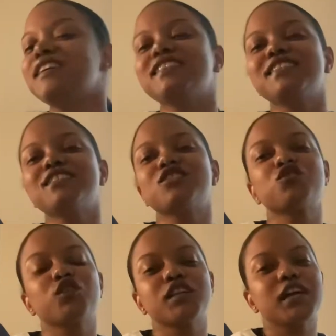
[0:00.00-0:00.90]
This is
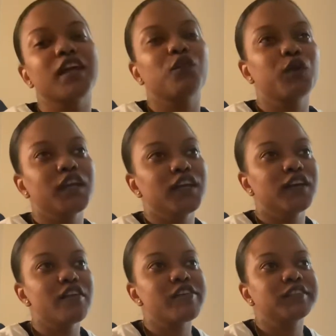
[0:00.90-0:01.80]
sort of like where
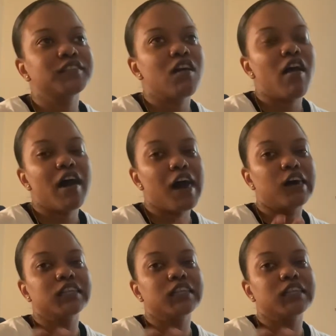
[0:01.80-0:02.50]
how